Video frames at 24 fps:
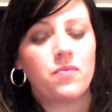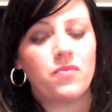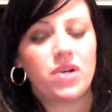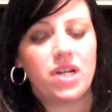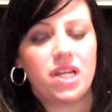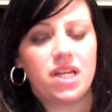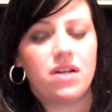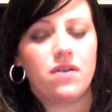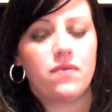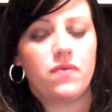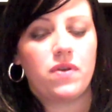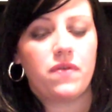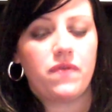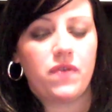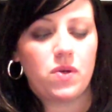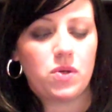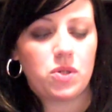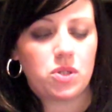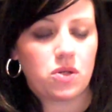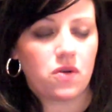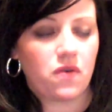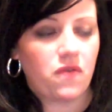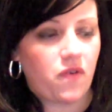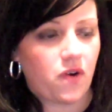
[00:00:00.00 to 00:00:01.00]
really good
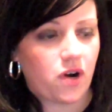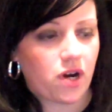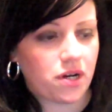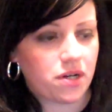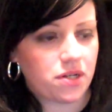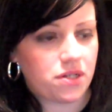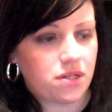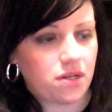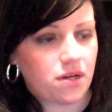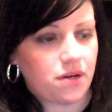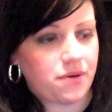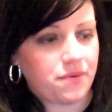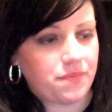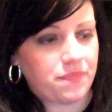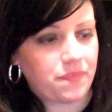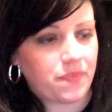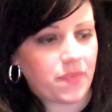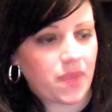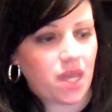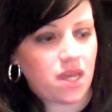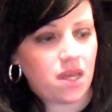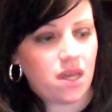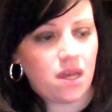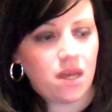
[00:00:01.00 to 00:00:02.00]
reviews so far, so
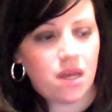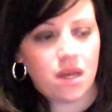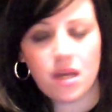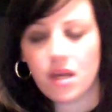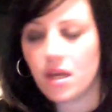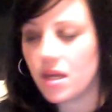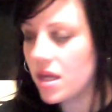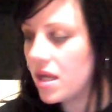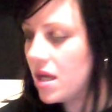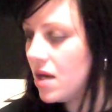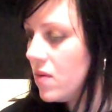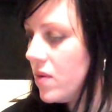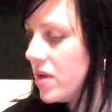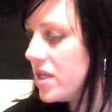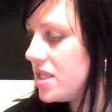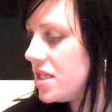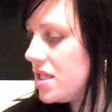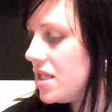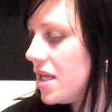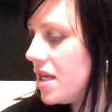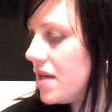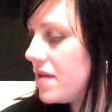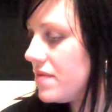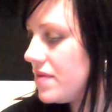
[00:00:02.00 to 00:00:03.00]
can't wait
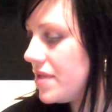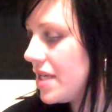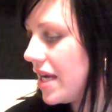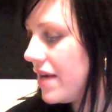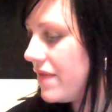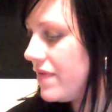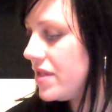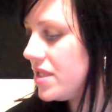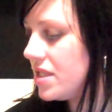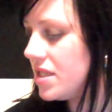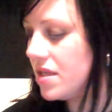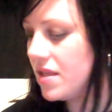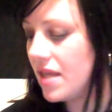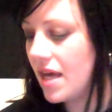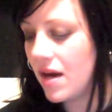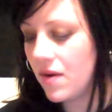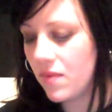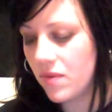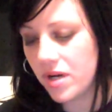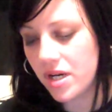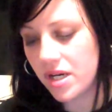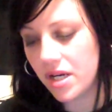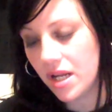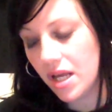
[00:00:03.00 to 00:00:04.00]
to dive into that
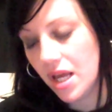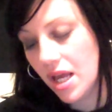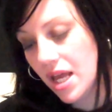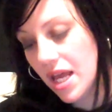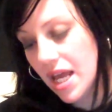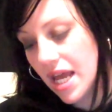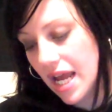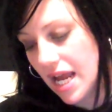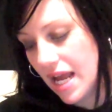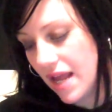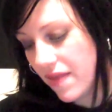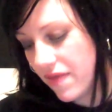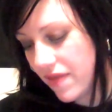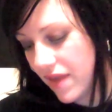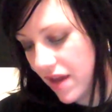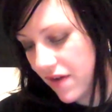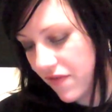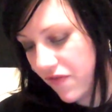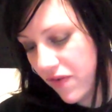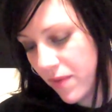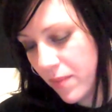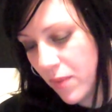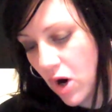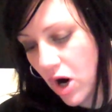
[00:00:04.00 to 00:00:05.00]
one. And then
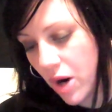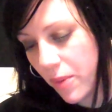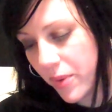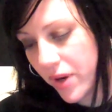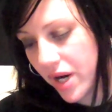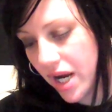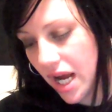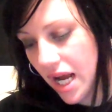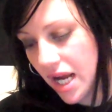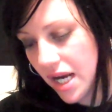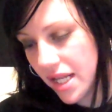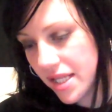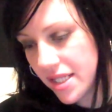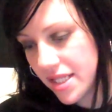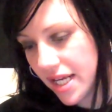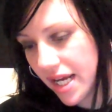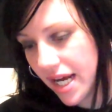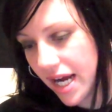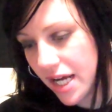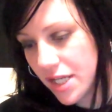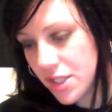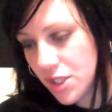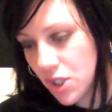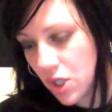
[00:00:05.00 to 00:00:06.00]
from HarperCollins, I
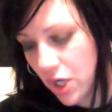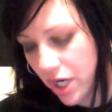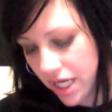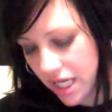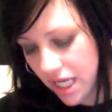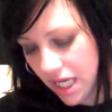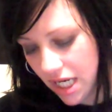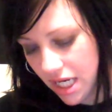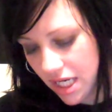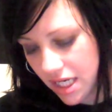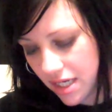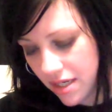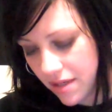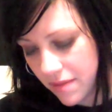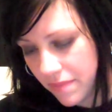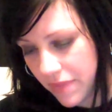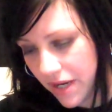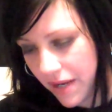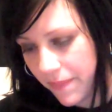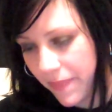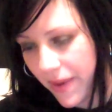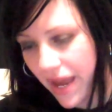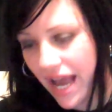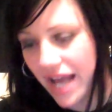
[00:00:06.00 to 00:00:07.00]
got Dark Eden
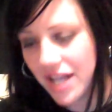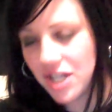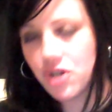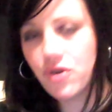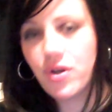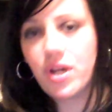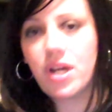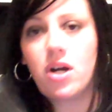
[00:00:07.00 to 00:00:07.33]
by Patrick